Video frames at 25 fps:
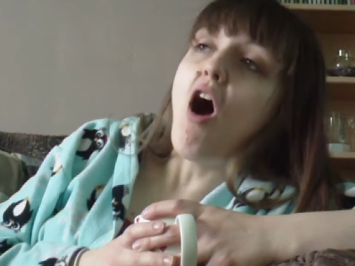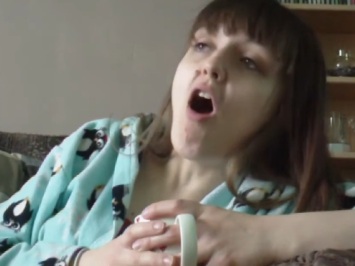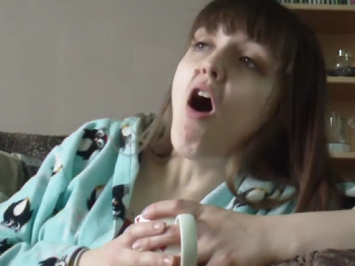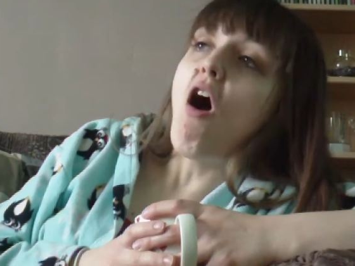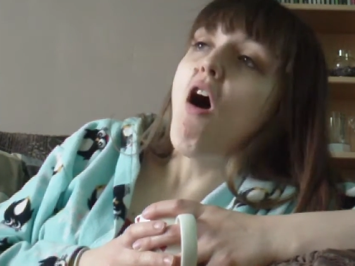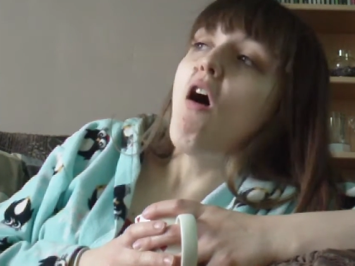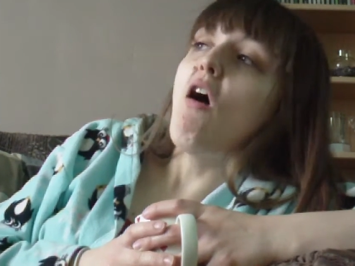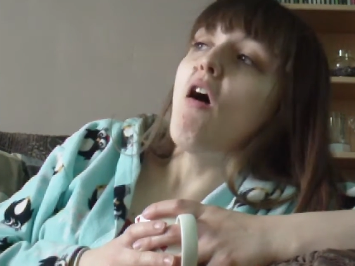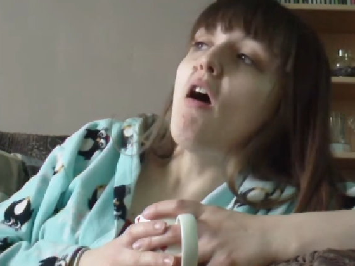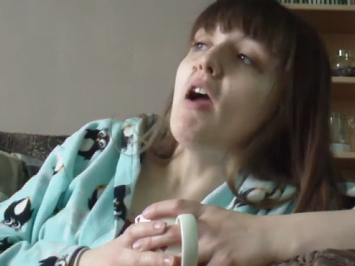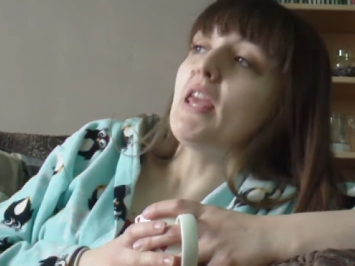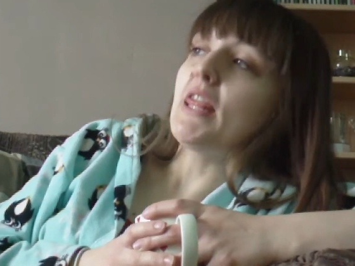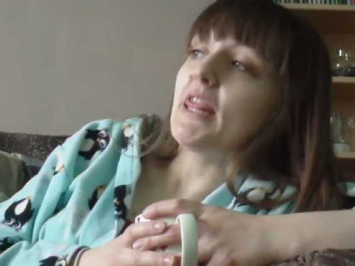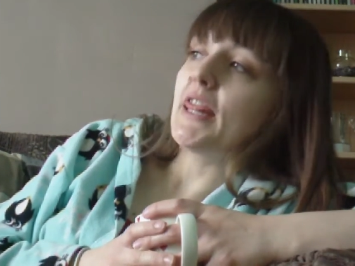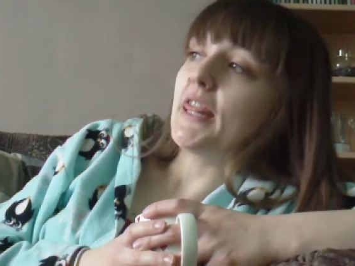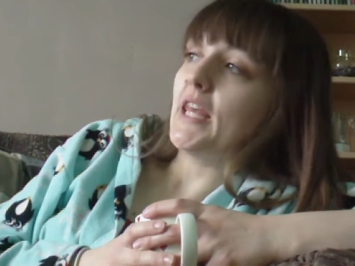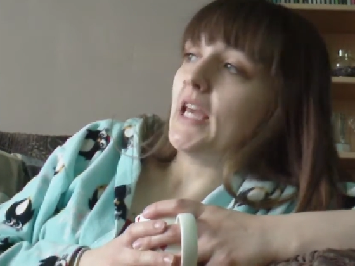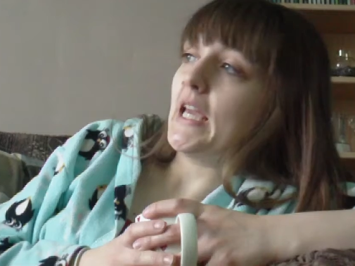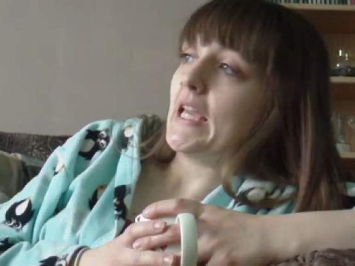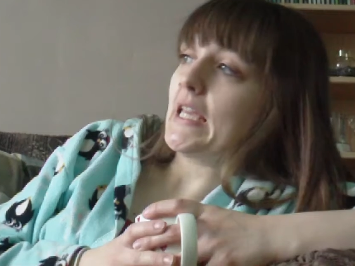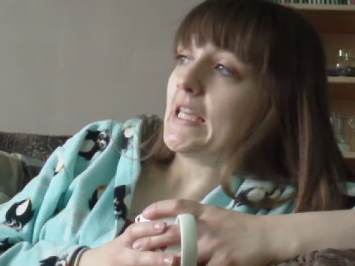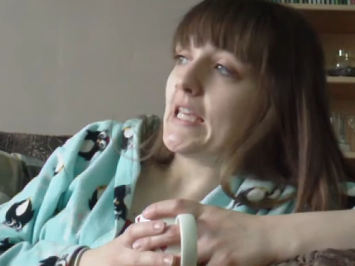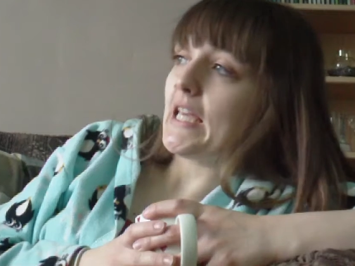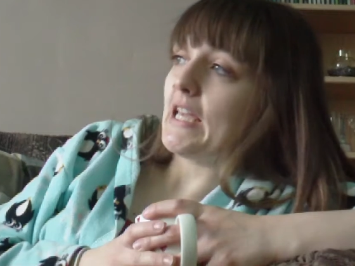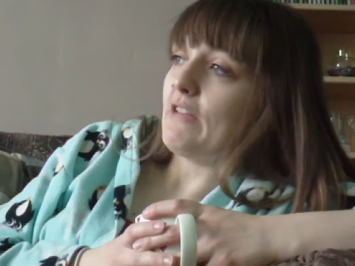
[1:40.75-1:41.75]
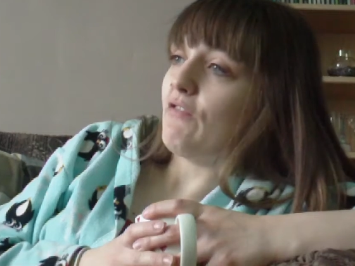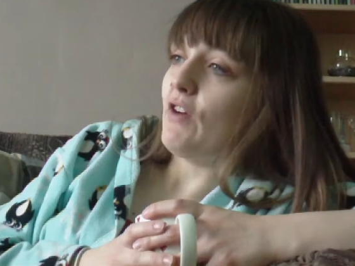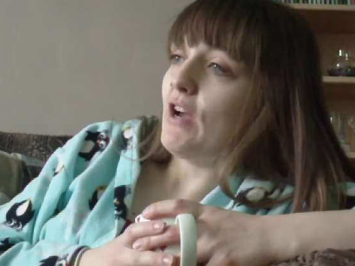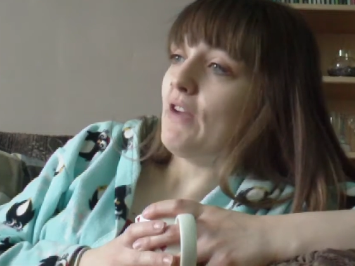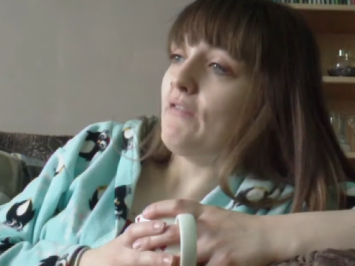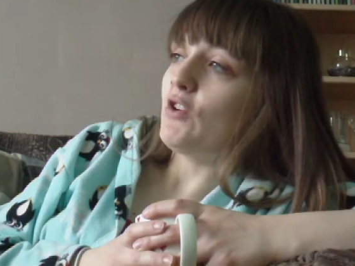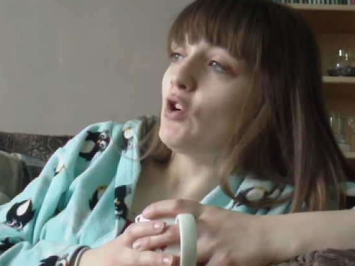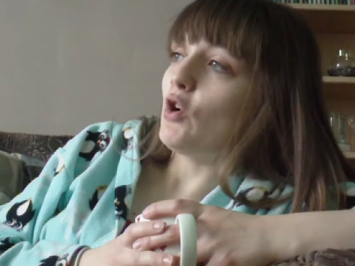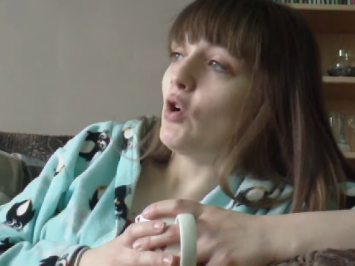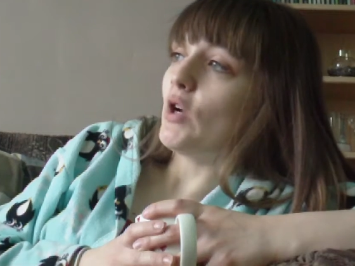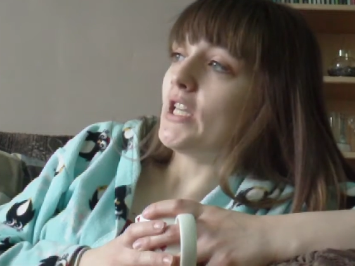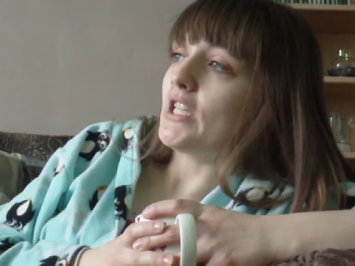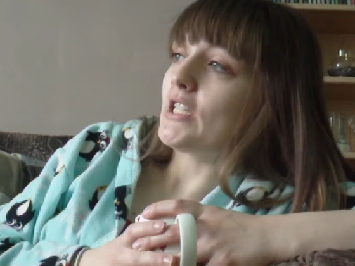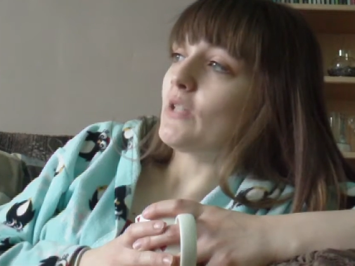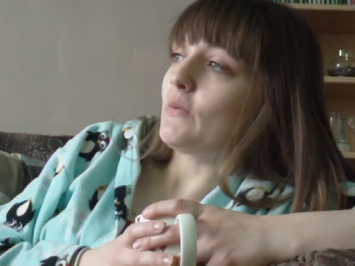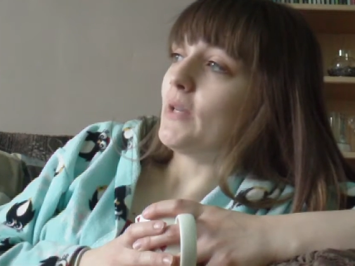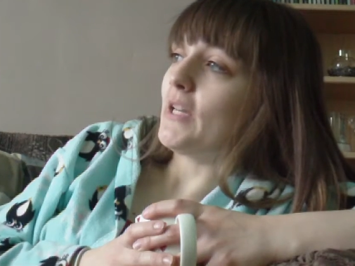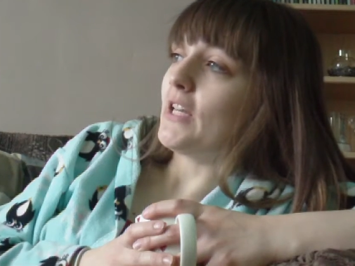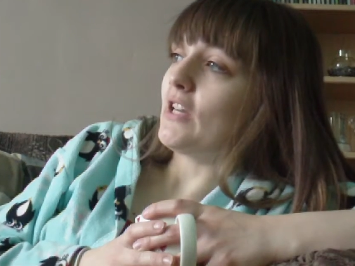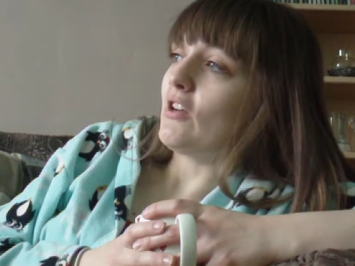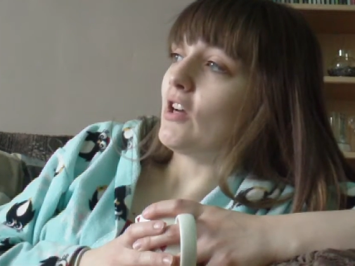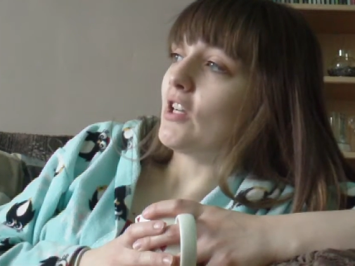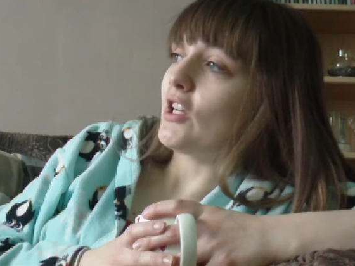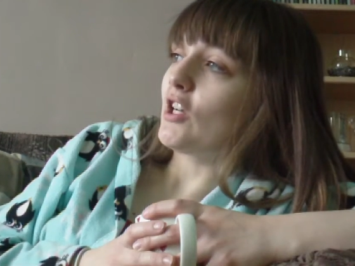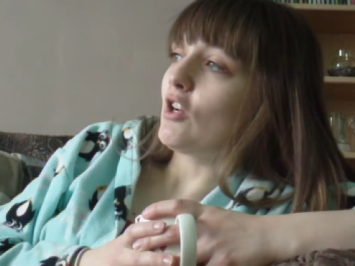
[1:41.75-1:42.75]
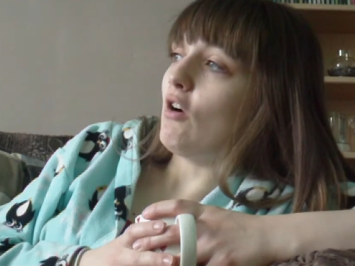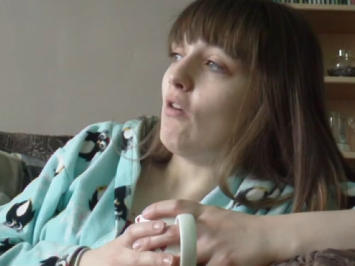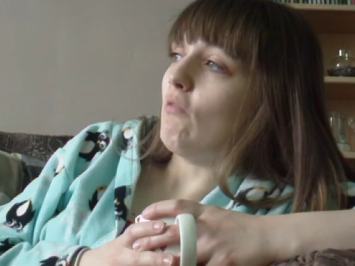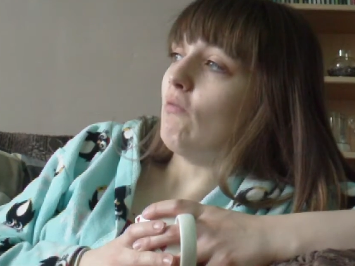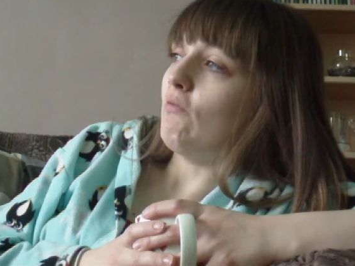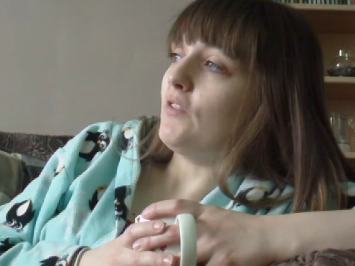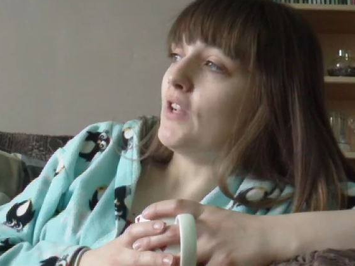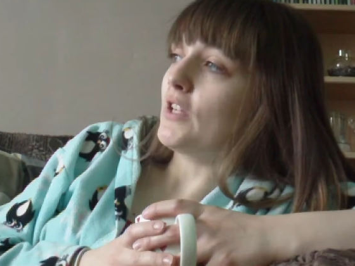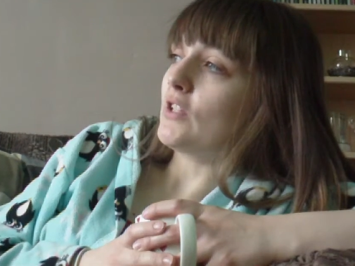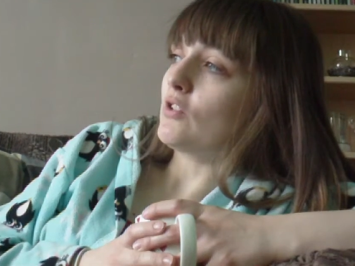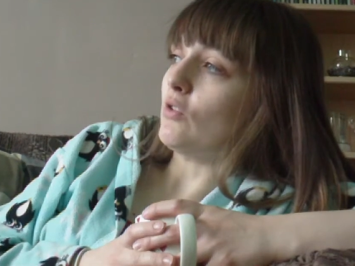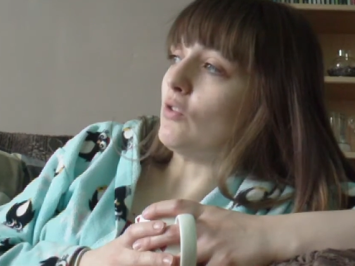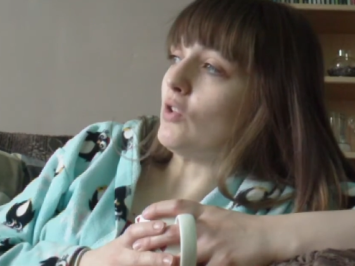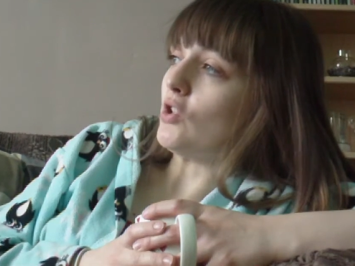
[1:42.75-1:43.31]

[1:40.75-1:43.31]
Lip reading: I think if I ever got into any kind of conflict